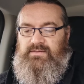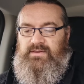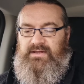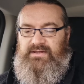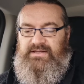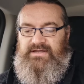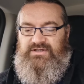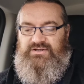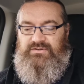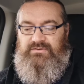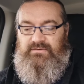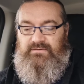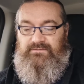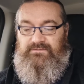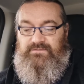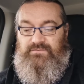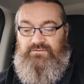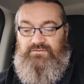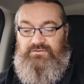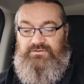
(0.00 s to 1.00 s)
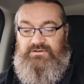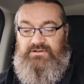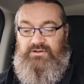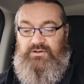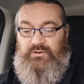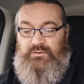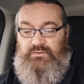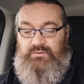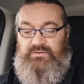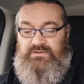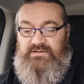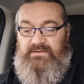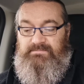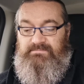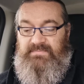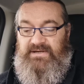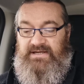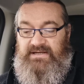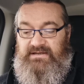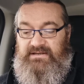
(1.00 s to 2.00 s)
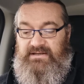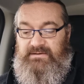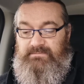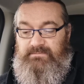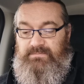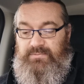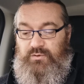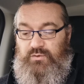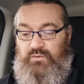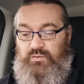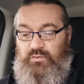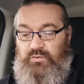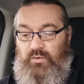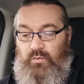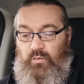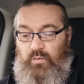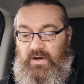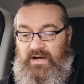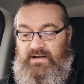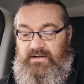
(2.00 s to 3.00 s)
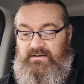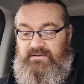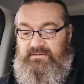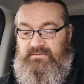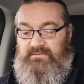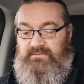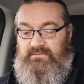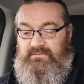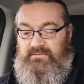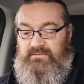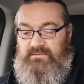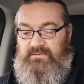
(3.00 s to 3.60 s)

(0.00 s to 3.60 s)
Then they took Thor's goats and made them pull the wagon.